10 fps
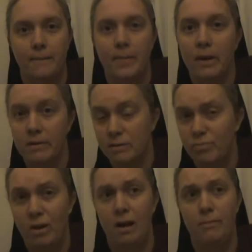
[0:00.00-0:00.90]
there is
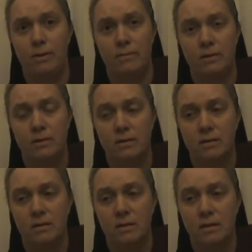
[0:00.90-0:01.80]
problems.
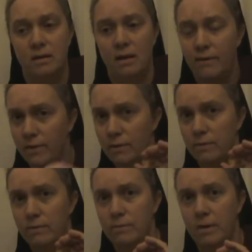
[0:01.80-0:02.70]
If
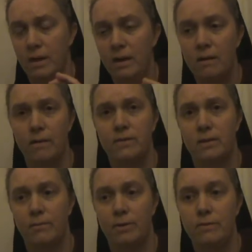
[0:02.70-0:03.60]
you hear of
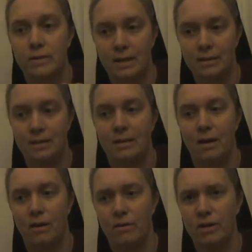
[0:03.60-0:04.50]
someone who says that
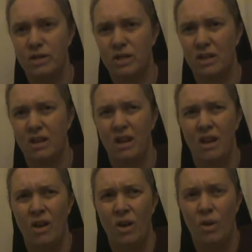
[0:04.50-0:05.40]
they are Christian,
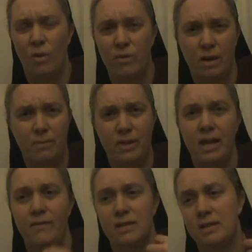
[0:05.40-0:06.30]
or they
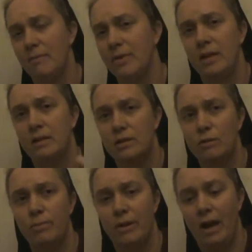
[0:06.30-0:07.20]
believe in something
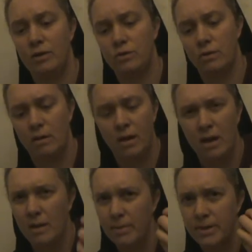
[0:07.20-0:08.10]
supernatural,
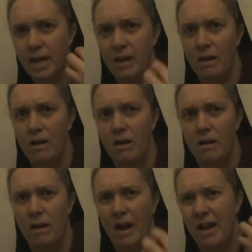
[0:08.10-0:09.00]
but they
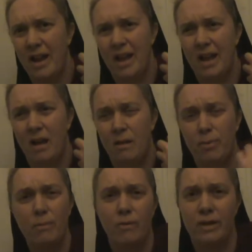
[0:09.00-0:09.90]
are
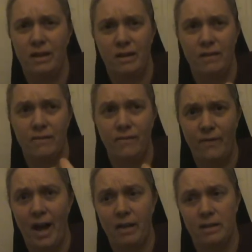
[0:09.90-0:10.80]
promoting
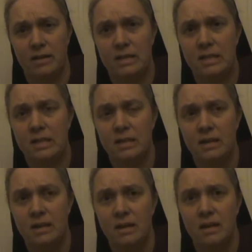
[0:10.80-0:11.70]
violence,
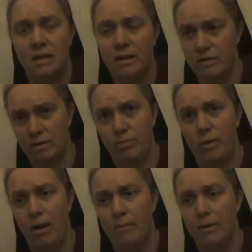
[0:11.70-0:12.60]
there's a
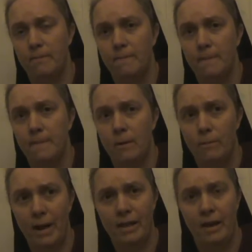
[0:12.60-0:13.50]
problem
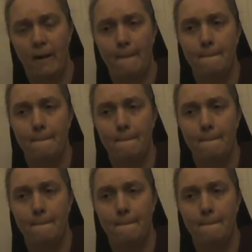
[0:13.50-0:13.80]
right there.